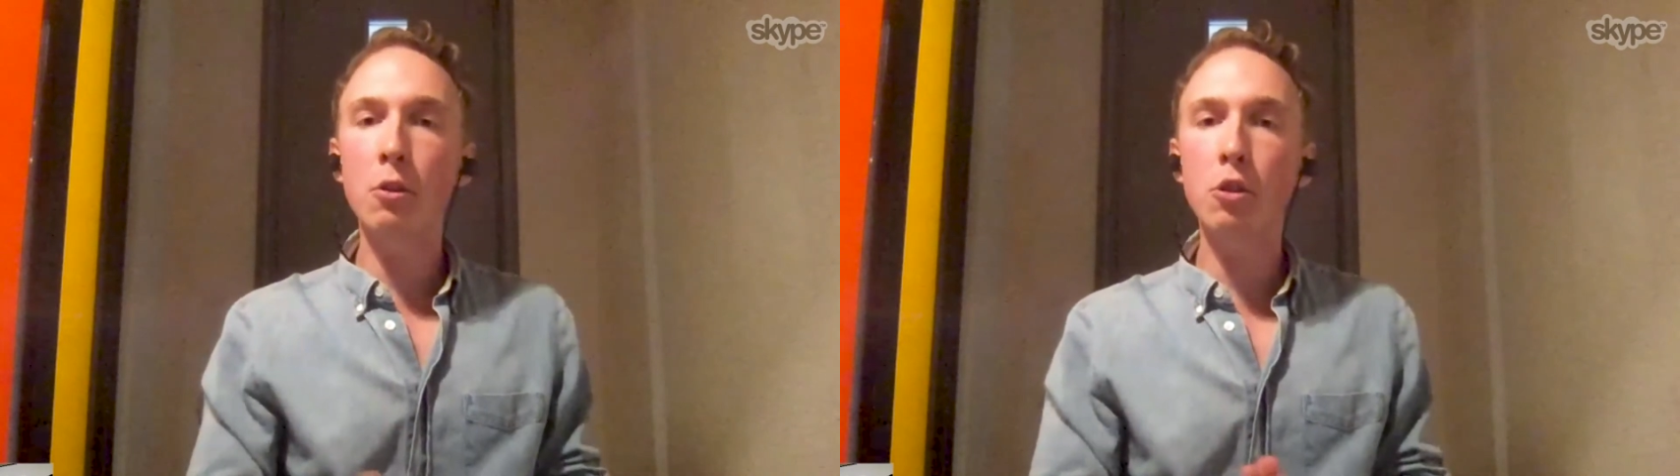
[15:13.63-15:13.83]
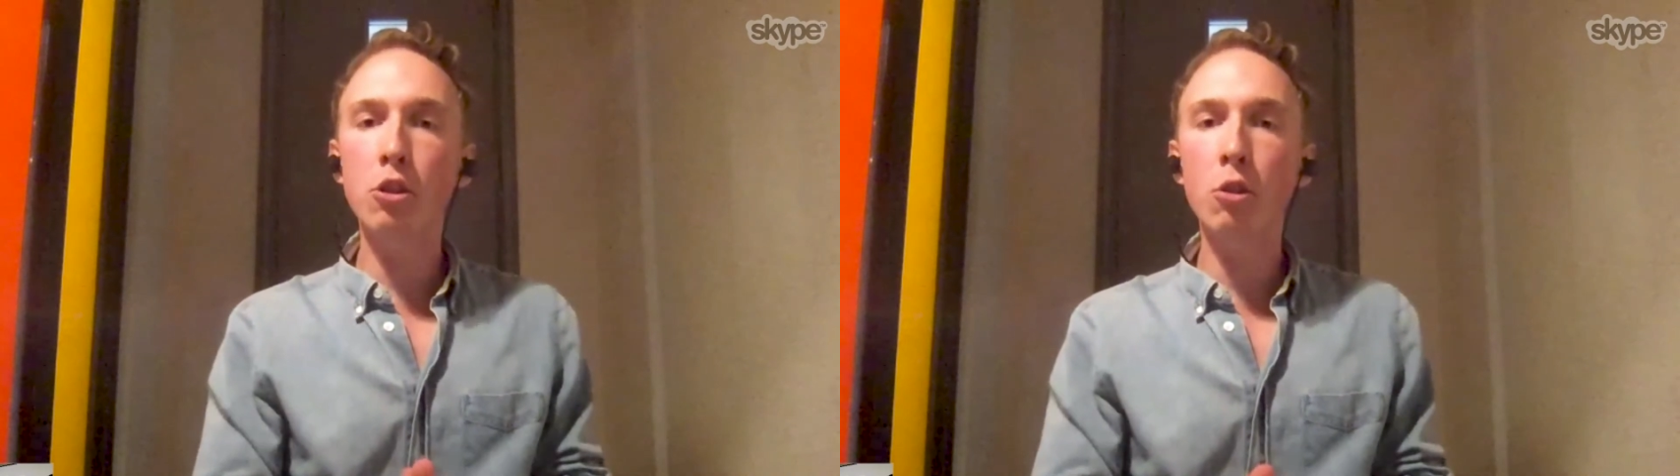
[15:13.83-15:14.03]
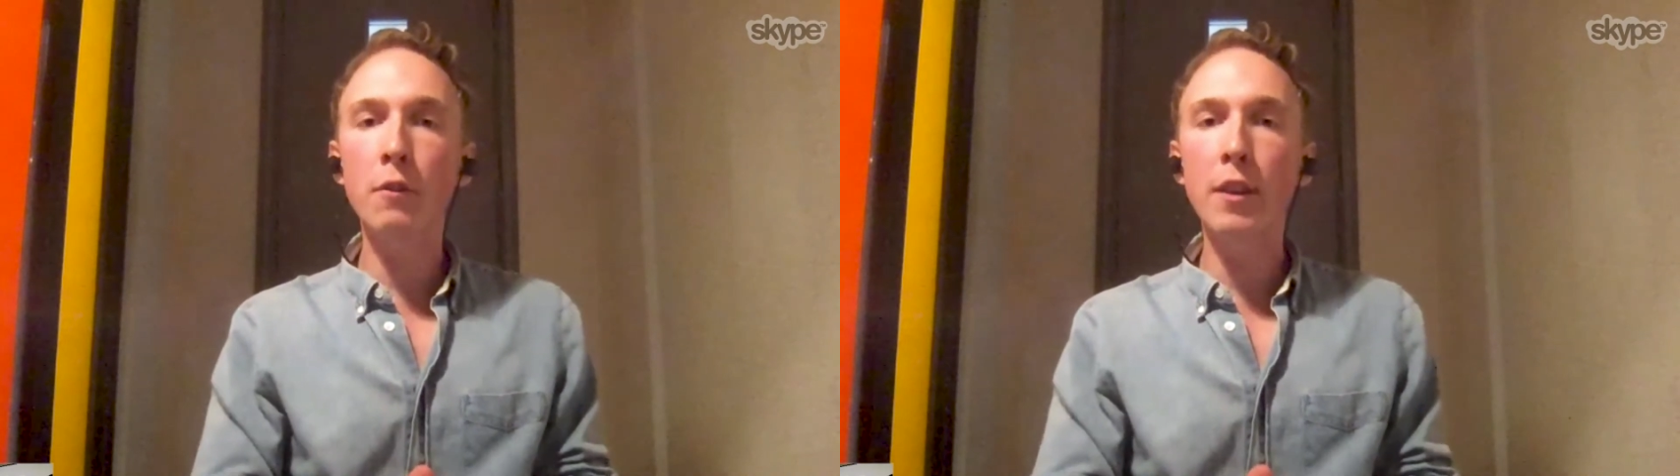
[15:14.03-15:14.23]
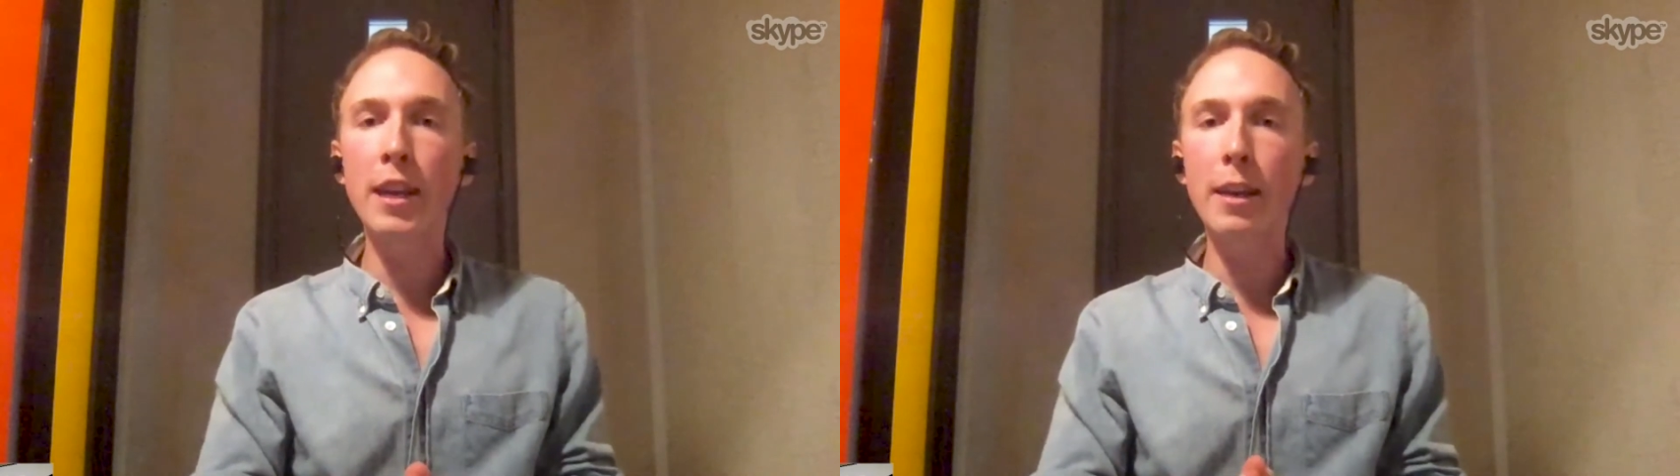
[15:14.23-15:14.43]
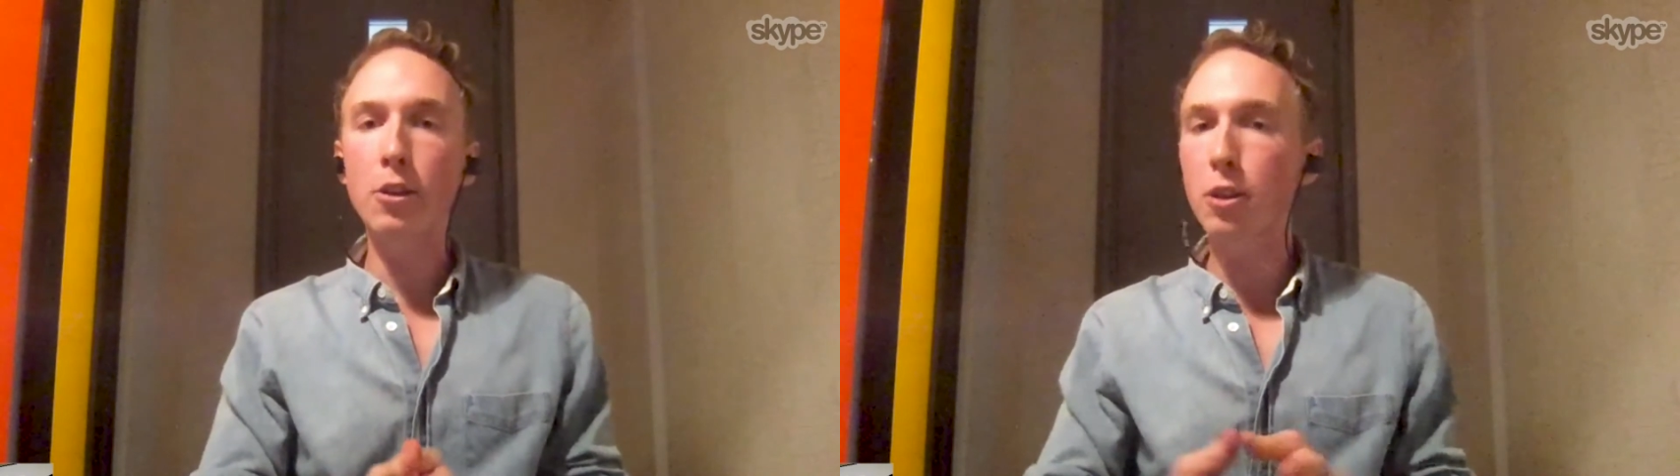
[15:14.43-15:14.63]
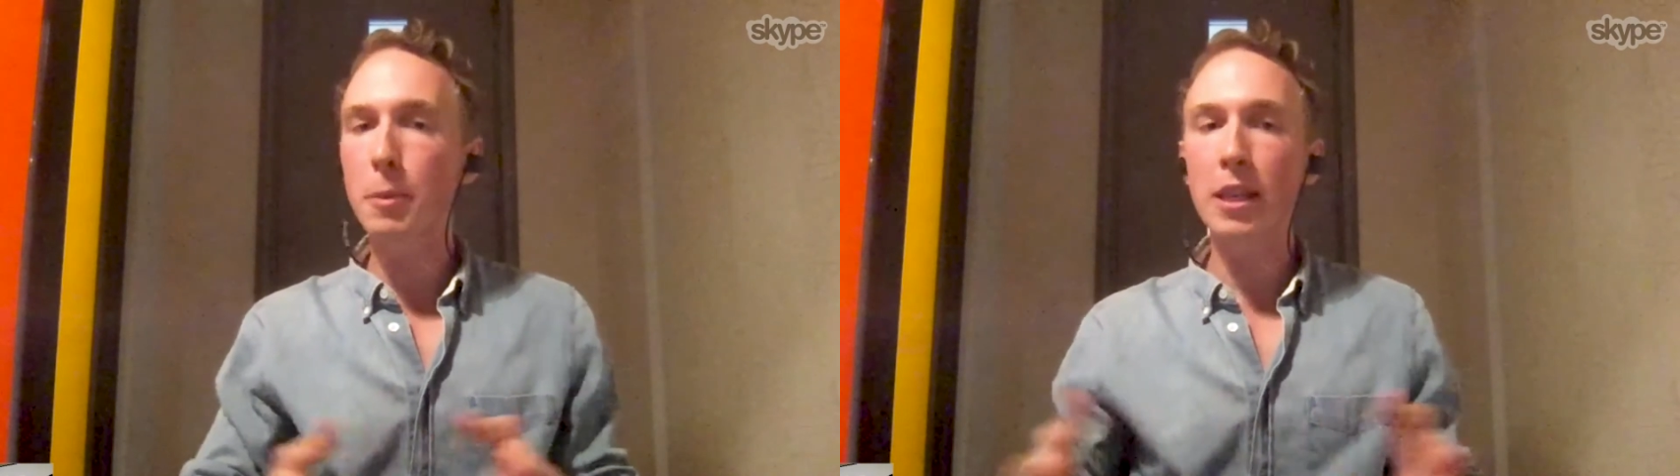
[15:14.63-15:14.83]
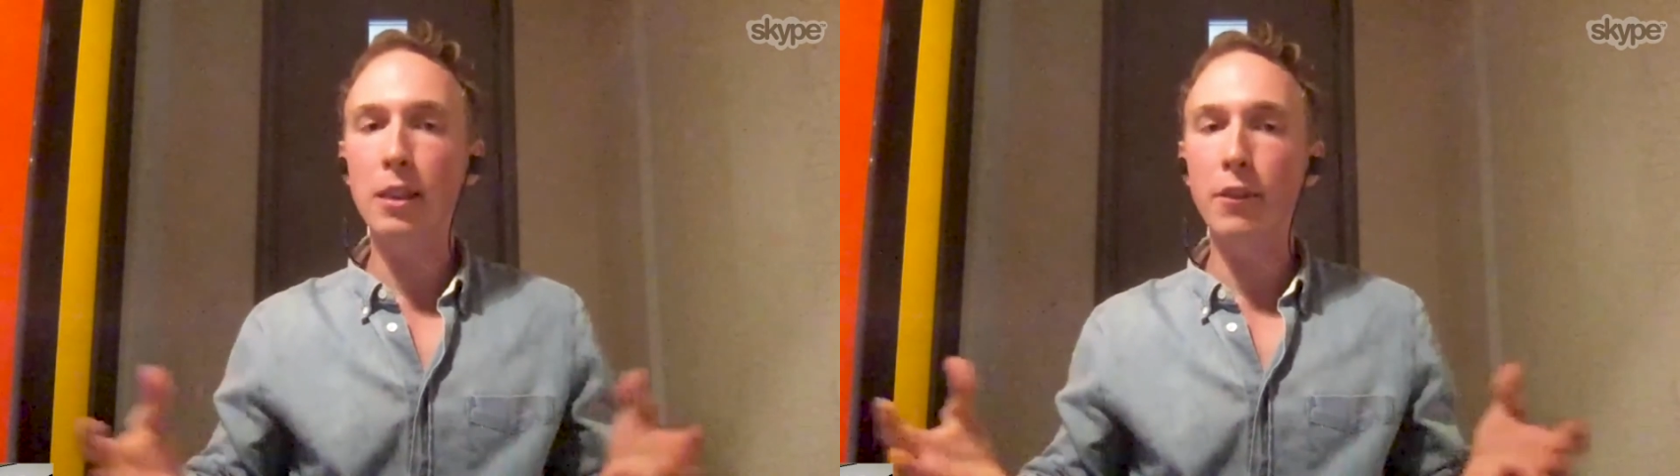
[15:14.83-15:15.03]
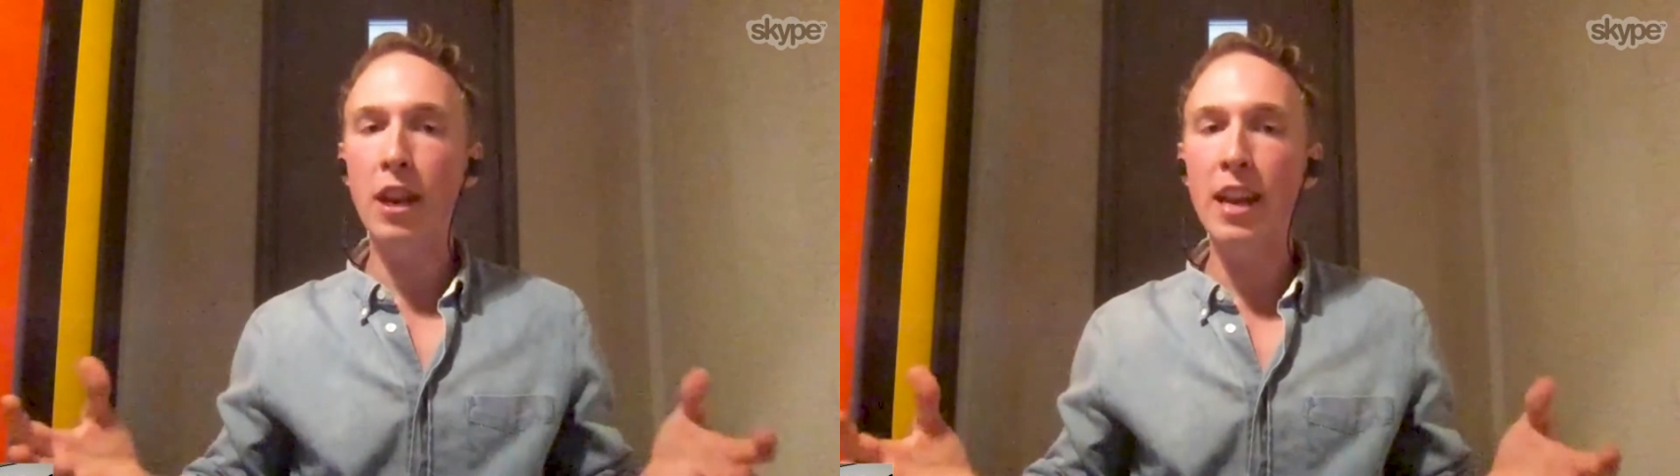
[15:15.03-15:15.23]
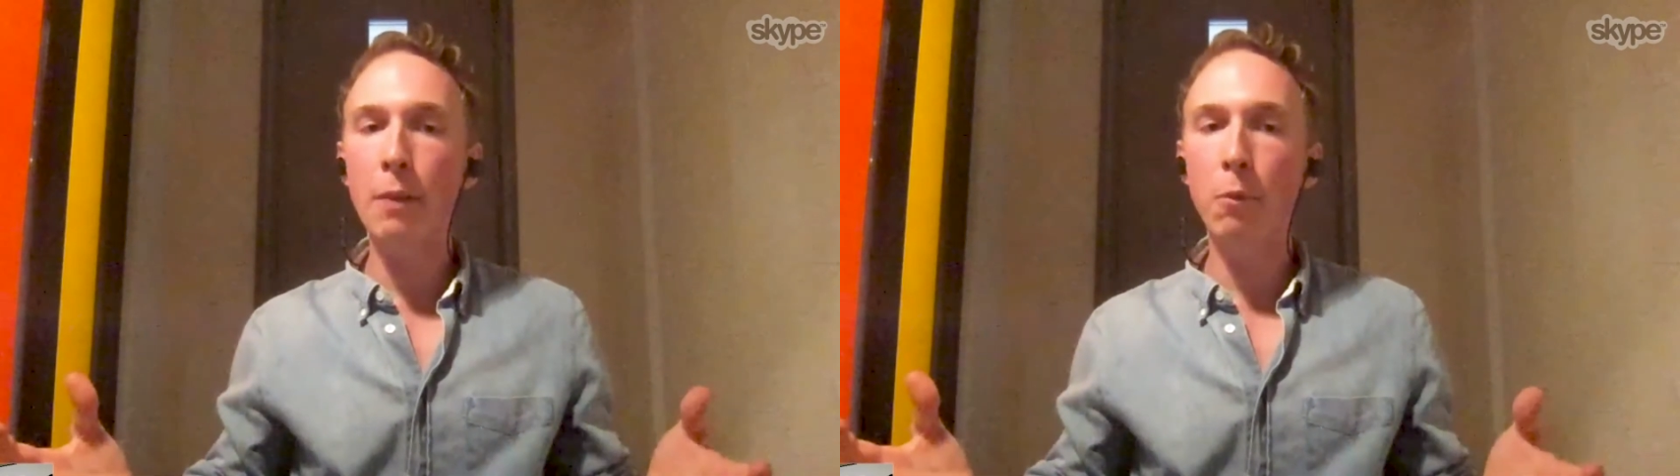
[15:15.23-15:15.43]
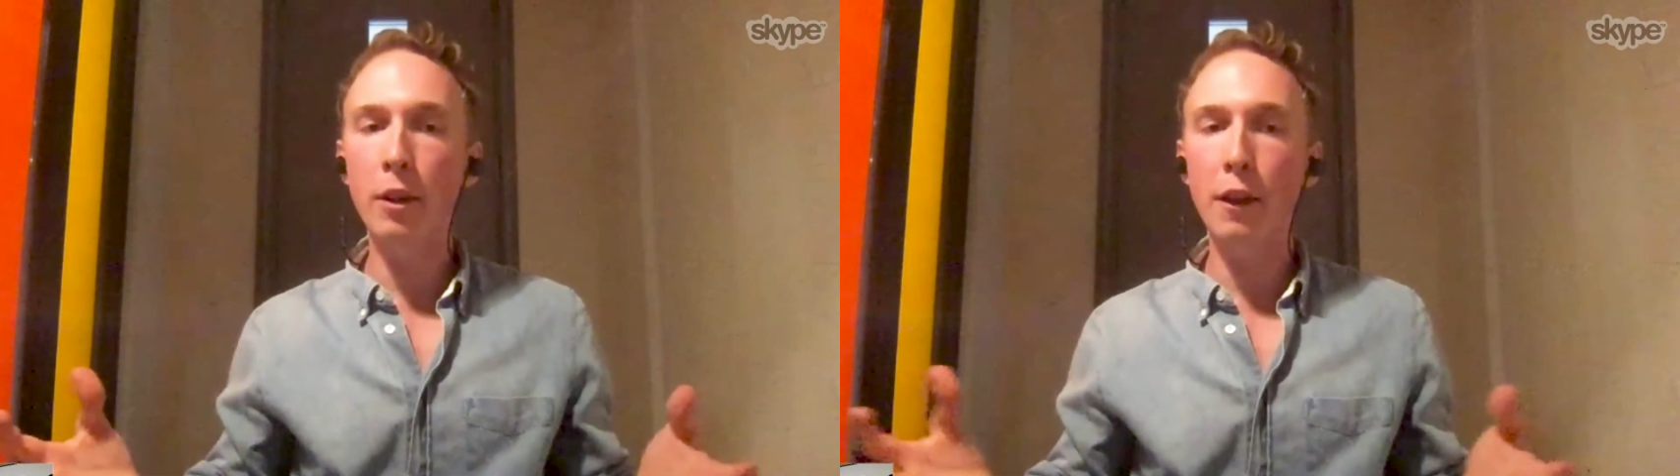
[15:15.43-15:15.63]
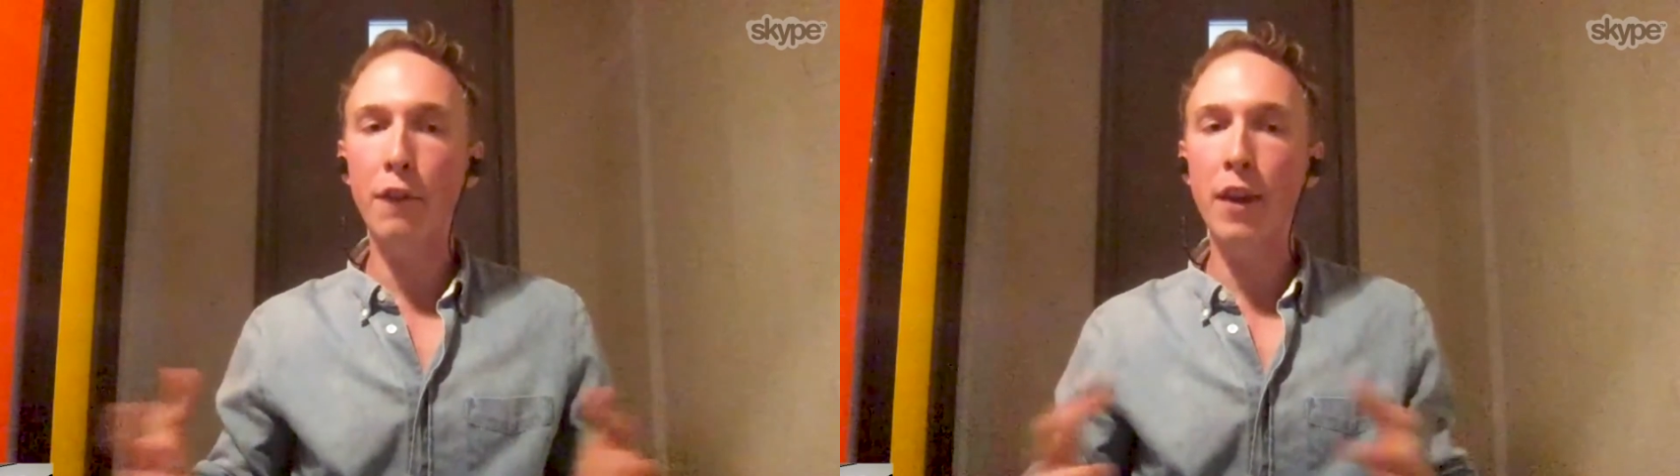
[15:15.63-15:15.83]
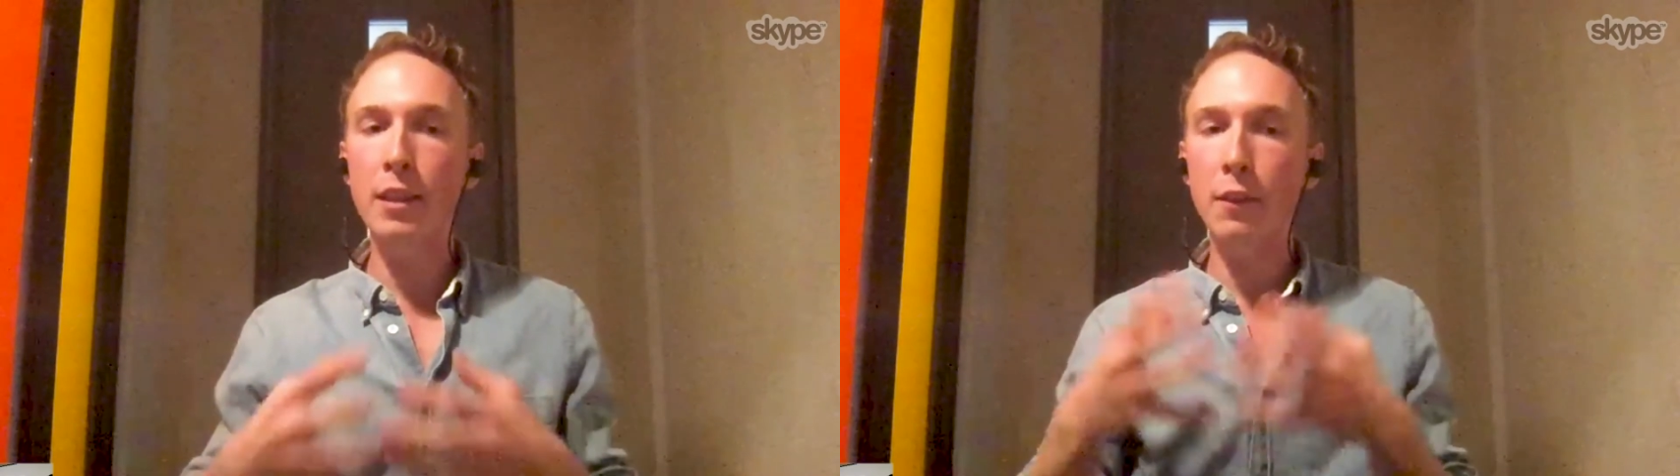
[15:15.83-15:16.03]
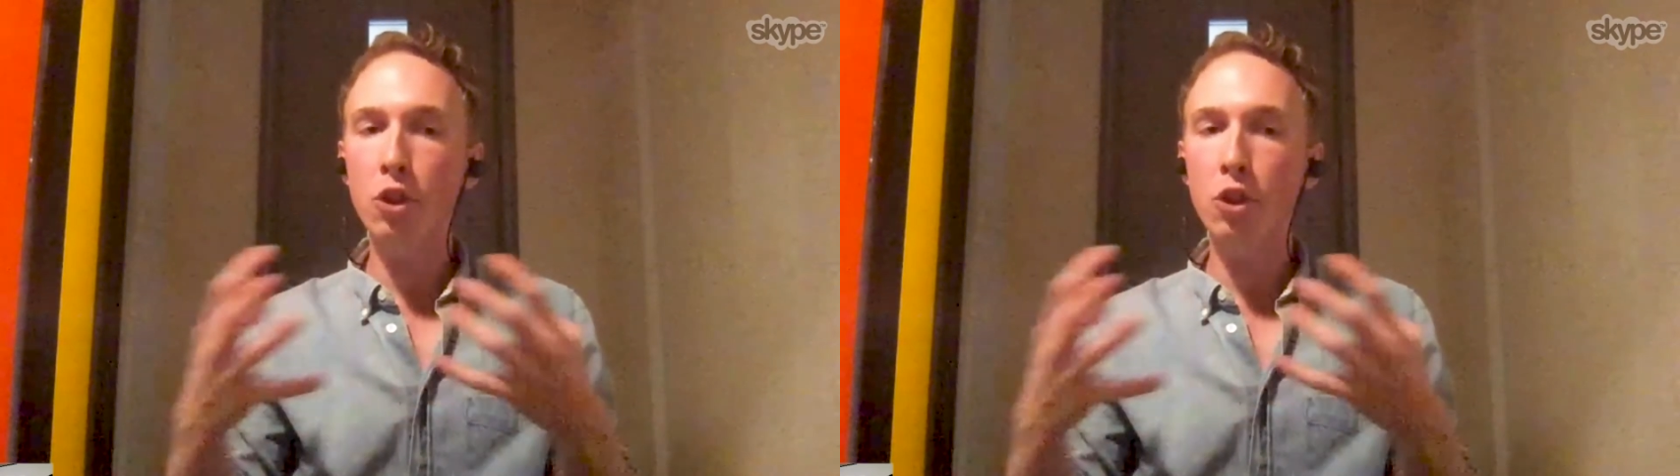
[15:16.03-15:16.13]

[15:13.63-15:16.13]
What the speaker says: they're serving, just because of the network effects